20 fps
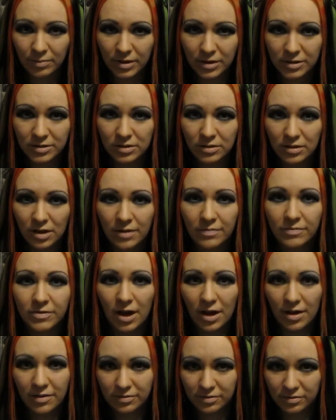because a lot of
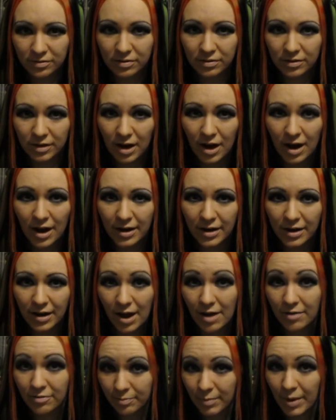goths that I
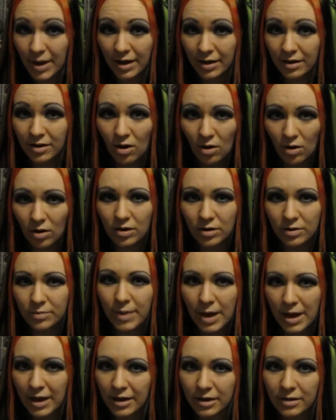have met are
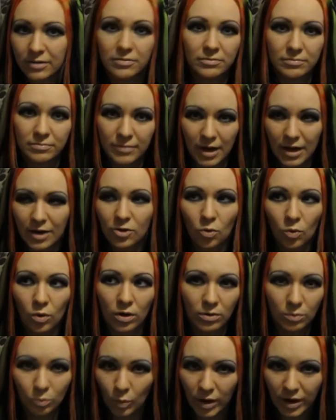pagan and
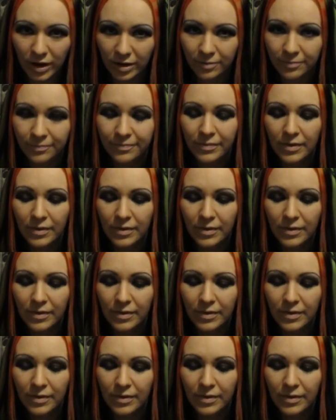or Wiccan,